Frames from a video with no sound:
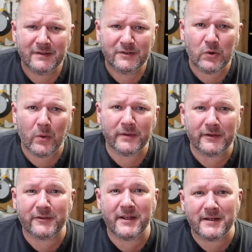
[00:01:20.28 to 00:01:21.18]
torn
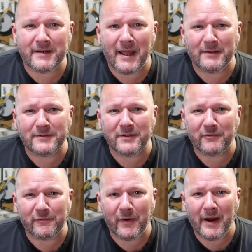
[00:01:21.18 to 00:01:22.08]
this thing down to the
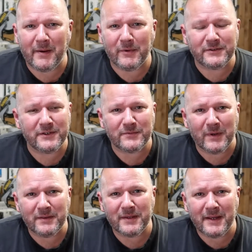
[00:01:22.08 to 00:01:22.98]
frame, which is
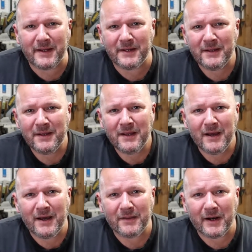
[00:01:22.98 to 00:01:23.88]
one thing
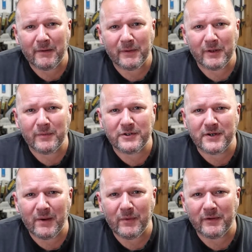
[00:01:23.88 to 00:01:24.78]
that I really wish
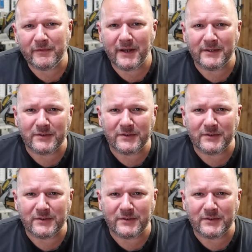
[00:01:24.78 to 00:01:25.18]
I would have done.